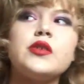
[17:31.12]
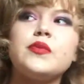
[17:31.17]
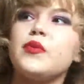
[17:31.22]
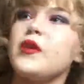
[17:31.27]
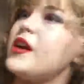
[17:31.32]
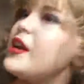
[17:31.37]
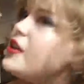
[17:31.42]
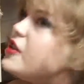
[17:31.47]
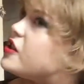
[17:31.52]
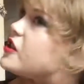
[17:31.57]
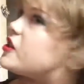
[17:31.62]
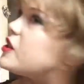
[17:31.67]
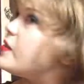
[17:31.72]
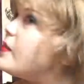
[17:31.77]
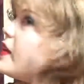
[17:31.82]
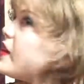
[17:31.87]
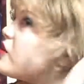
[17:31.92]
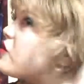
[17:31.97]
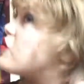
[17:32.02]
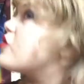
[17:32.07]
spray just
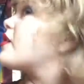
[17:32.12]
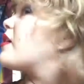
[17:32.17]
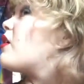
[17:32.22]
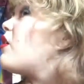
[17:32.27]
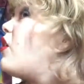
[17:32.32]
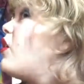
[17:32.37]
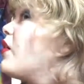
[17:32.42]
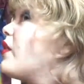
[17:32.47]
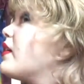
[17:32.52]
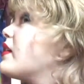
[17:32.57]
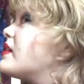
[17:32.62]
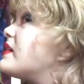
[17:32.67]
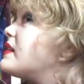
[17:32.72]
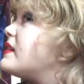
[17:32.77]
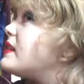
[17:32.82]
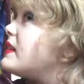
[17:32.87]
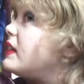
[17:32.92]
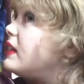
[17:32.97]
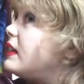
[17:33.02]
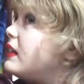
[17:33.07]
to make sure that all the
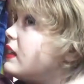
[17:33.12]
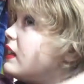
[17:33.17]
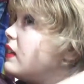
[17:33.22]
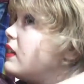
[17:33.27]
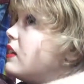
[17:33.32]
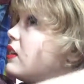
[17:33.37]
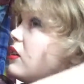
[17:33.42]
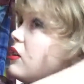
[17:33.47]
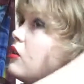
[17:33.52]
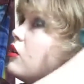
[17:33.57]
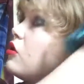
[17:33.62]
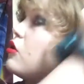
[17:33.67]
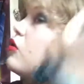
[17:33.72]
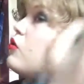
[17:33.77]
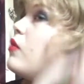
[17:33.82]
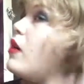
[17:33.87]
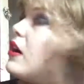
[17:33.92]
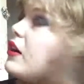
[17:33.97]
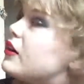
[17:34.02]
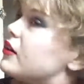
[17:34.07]
sea
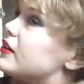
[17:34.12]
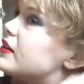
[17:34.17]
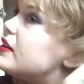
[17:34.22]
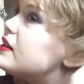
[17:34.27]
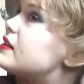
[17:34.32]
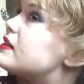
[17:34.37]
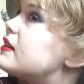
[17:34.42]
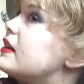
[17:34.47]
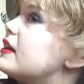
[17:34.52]
water does